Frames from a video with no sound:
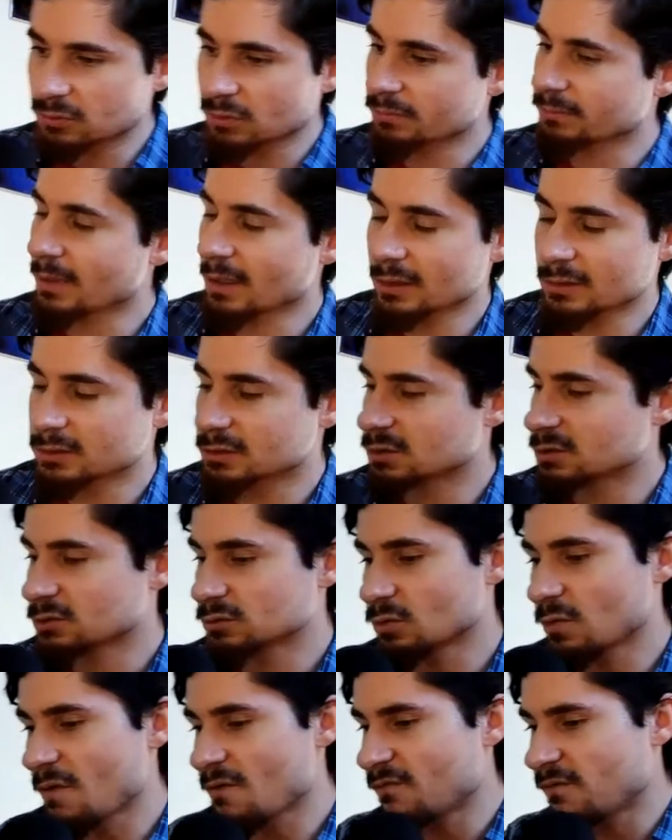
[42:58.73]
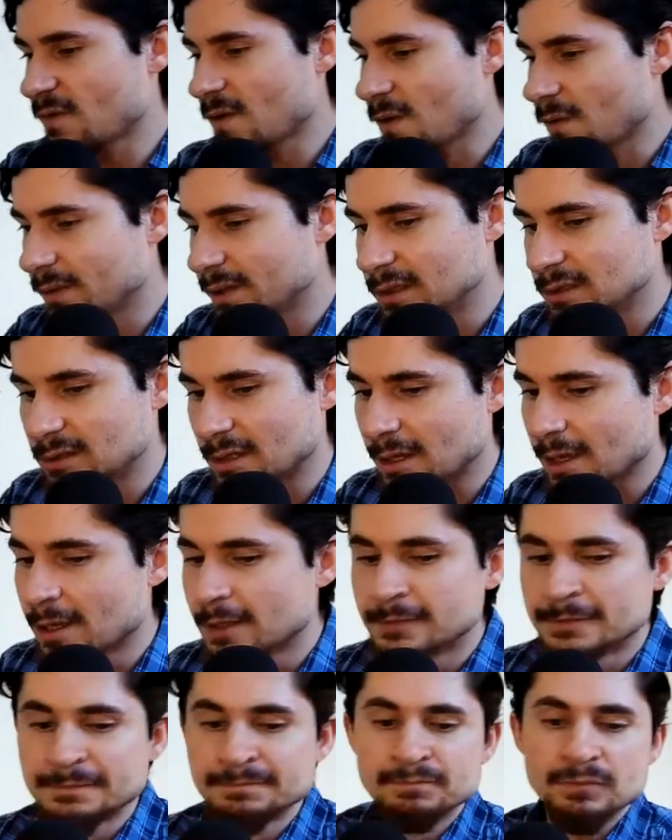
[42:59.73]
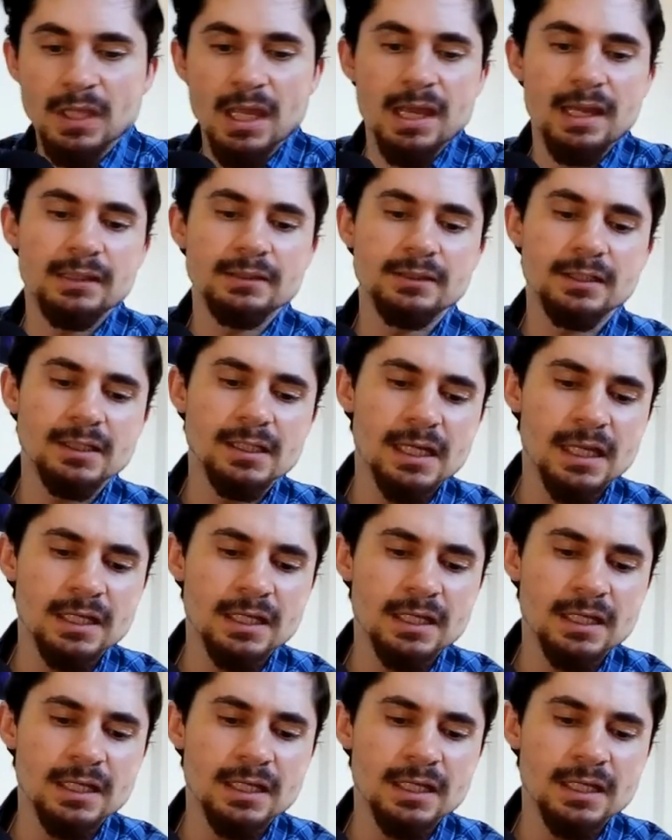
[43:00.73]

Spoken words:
don't follow anything. And